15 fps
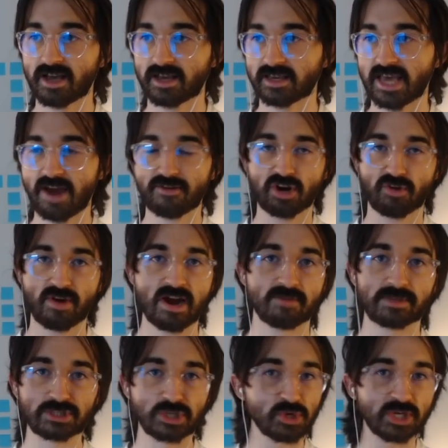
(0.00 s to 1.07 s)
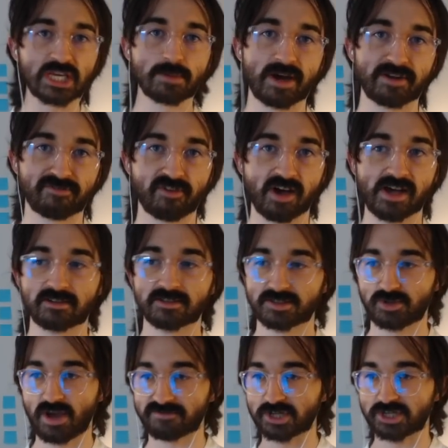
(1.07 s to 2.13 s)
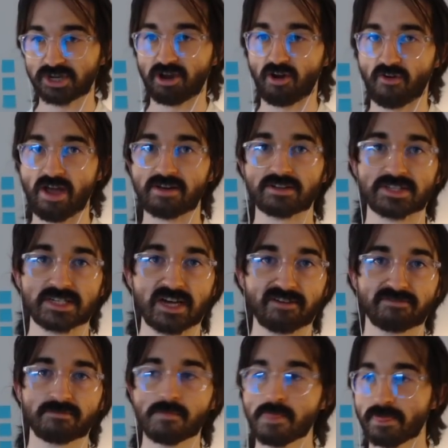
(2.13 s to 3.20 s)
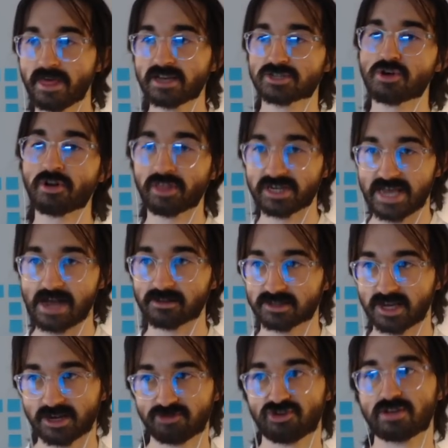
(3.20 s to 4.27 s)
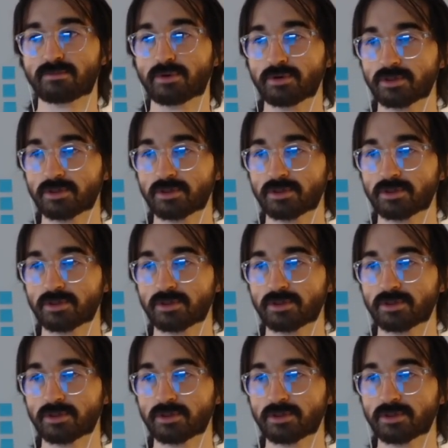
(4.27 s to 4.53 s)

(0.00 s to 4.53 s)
carry around, these 2 gigabyte files that you have to share around and stuff, they're sort of the downside of Dreambooth.